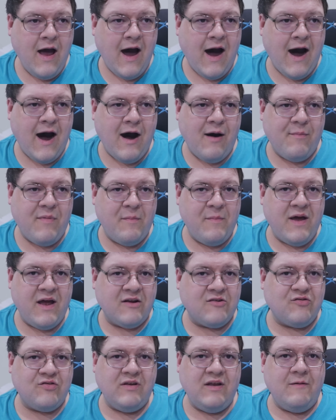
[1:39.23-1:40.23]
Um, I'm
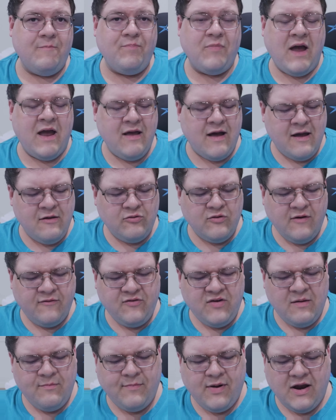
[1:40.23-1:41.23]
actually, I, I
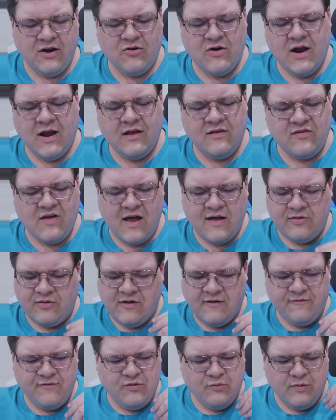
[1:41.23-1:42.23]
love Tenpai Dragons. I
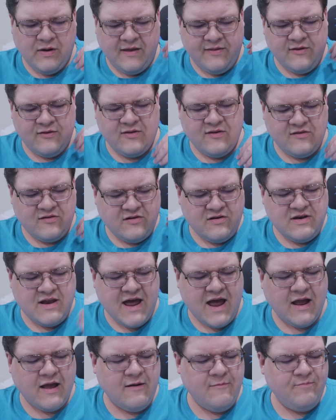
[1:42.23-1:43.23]
love the way that this
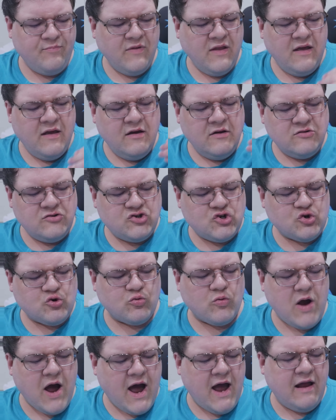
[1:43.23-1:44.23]
deck
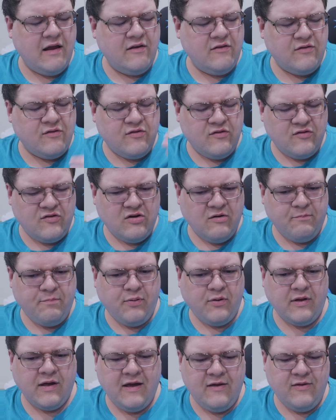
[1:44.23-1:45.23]
tries to
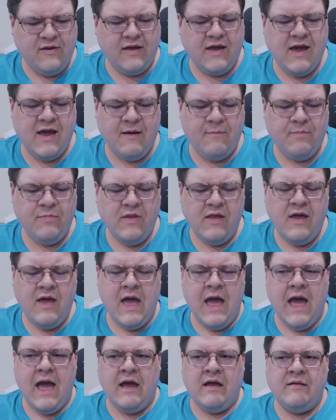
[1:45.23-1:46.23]
play the game.
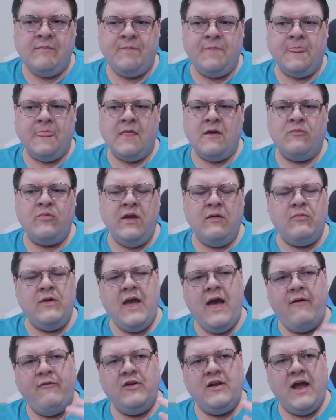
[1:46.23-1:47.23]
And we, we
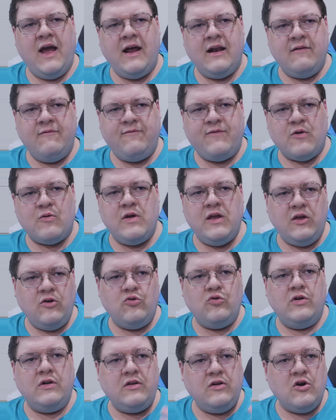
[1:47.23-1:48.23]
haven't had a very
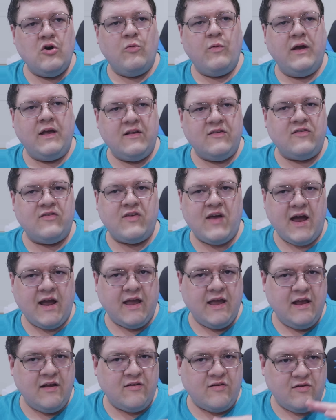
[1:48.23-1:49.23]
good going
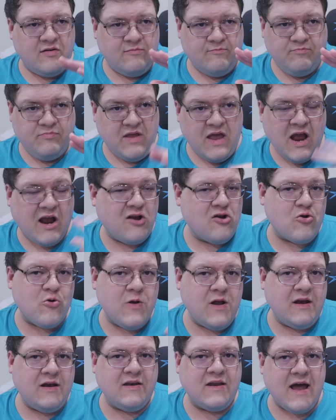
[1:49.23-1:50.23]
second
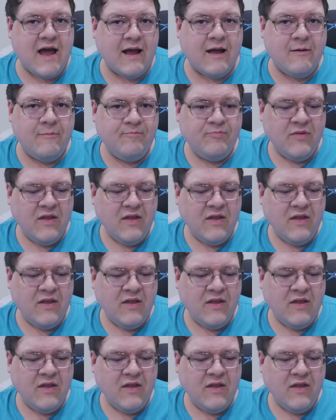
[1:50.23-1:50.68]
ignorant deck